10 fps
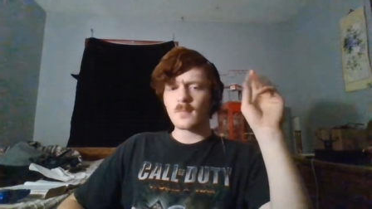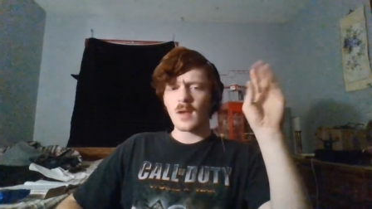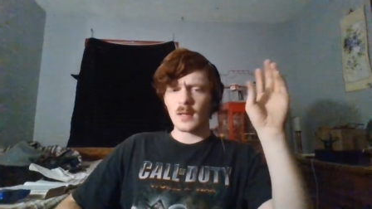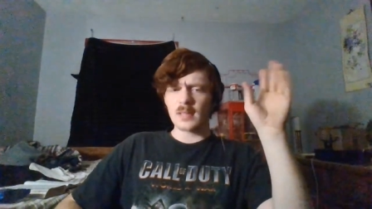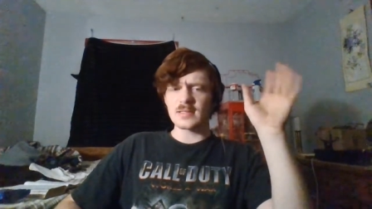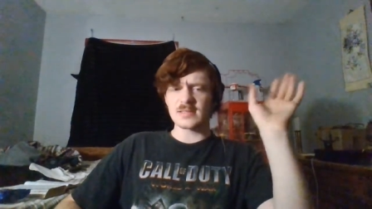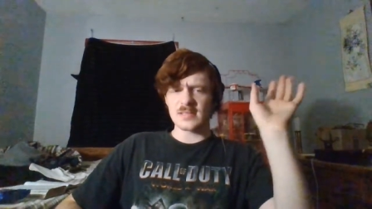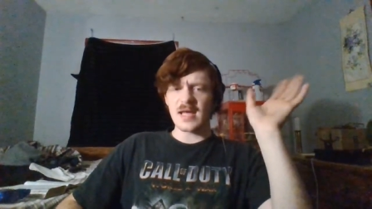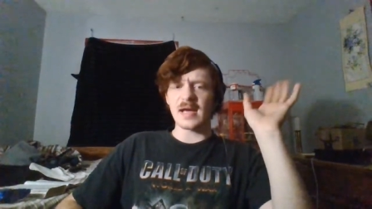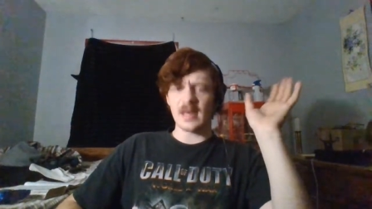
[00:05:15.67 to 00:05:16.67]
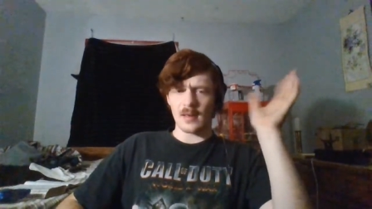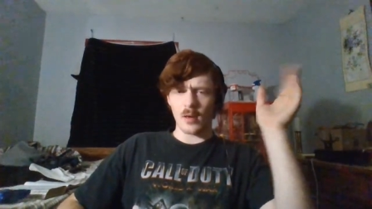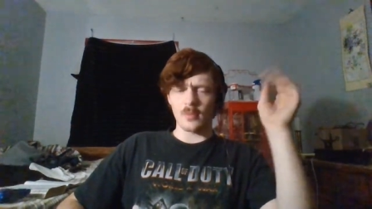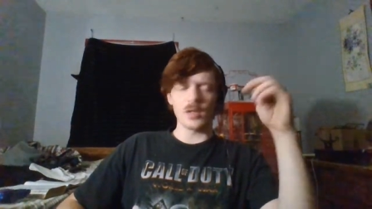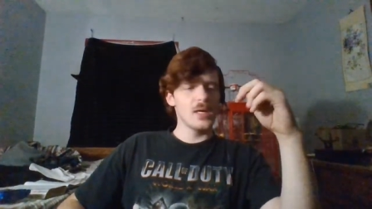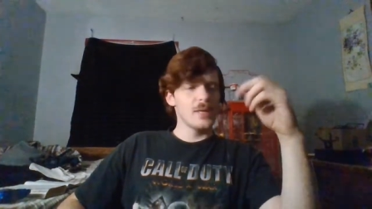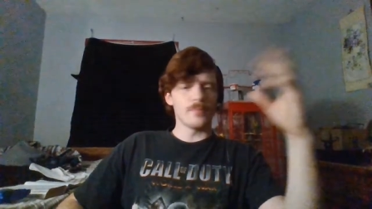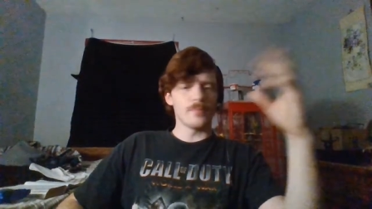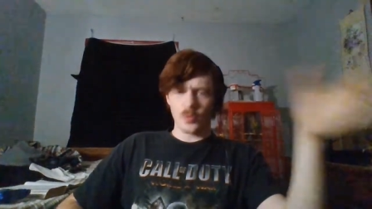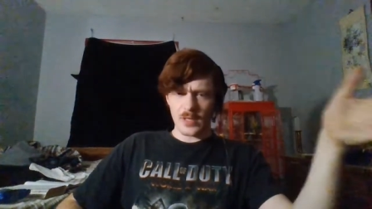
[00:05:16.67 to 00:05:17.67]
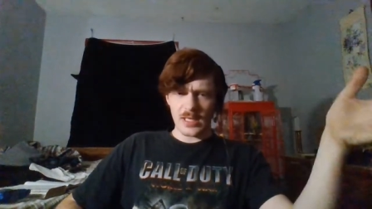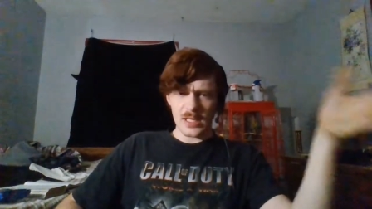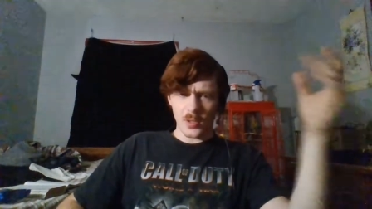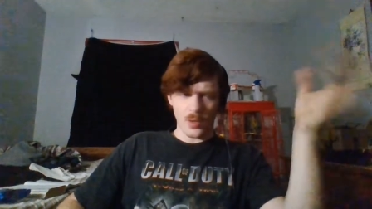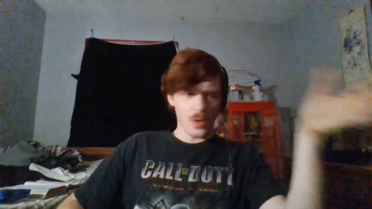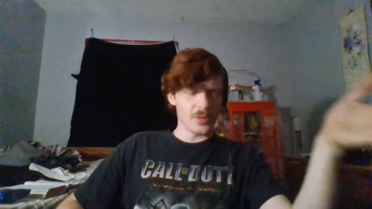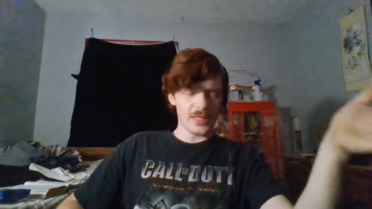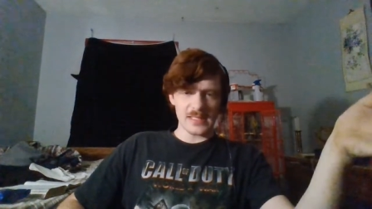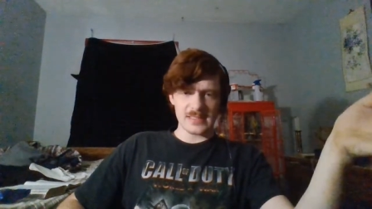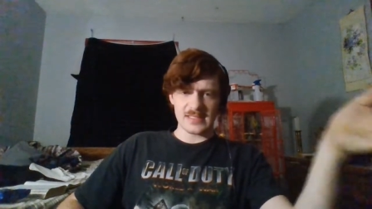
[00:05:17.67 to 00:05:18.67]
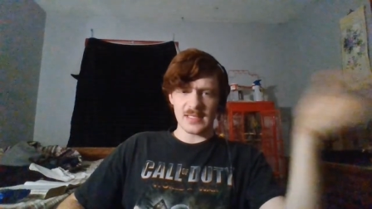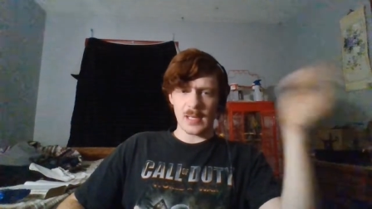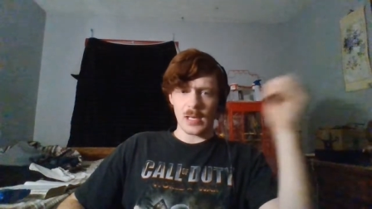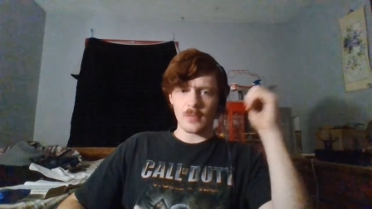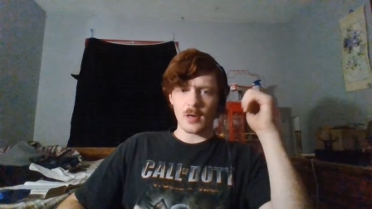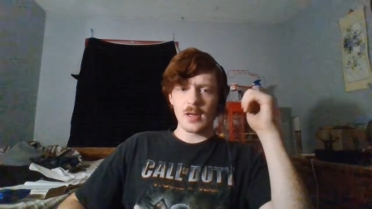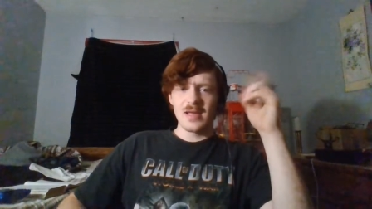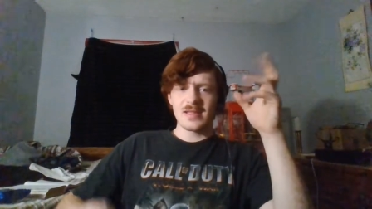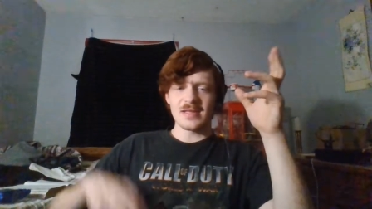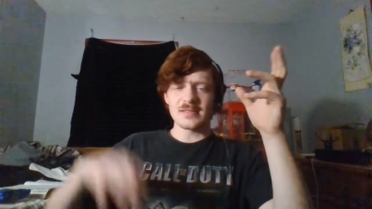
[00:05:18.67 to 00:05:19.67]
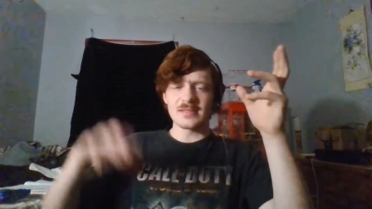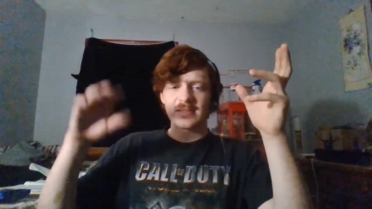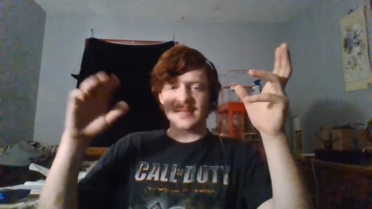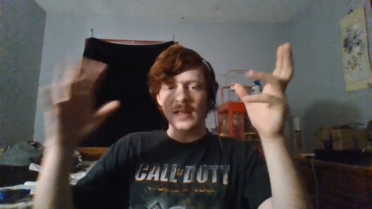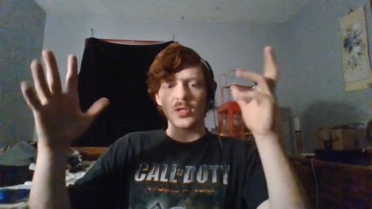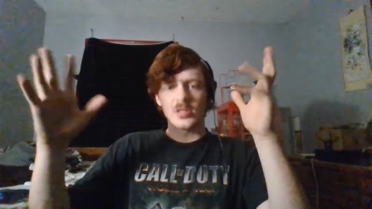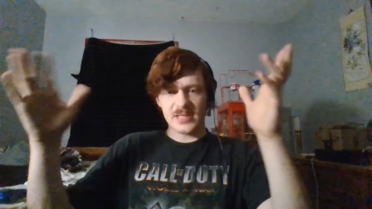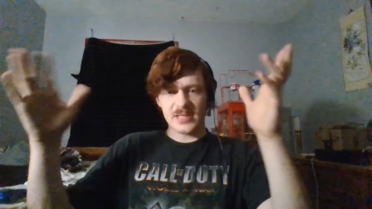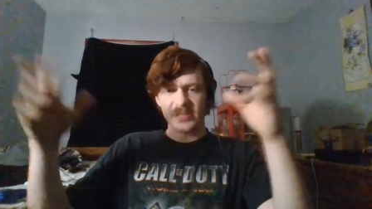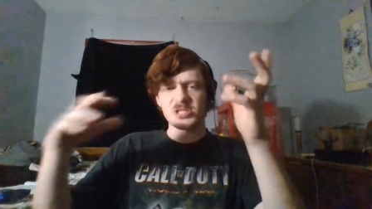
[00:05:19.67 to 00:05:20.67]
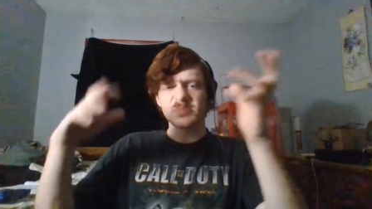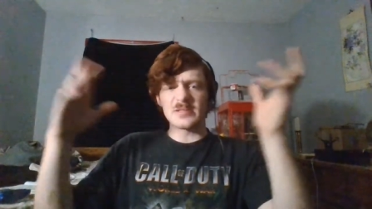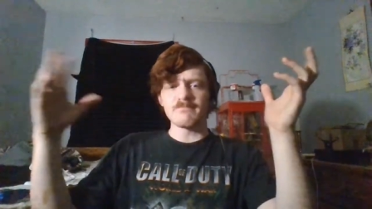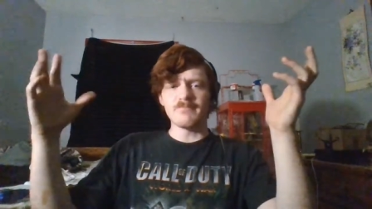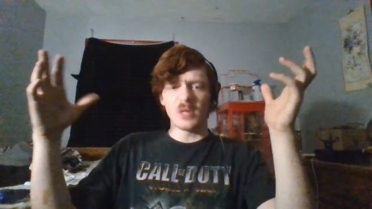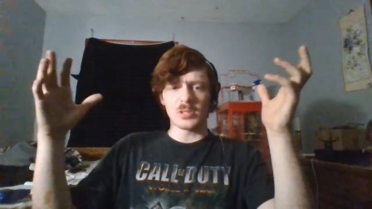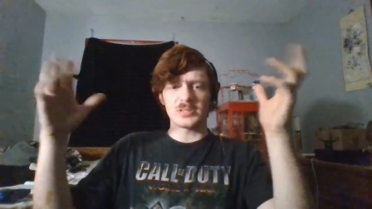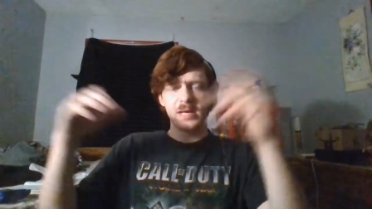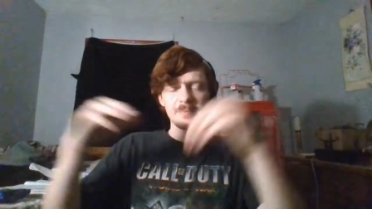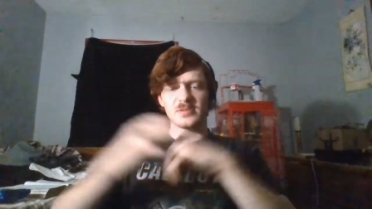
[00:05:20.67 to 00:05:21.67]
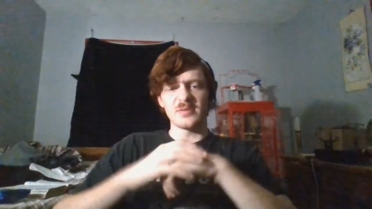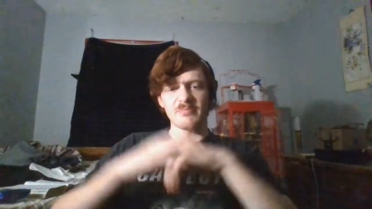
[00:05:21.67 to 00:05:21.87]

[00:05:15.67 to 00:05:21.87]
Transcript: I'd like to see that kind of armor, marine or ODST armor that is that looks like it's just been bulked up to be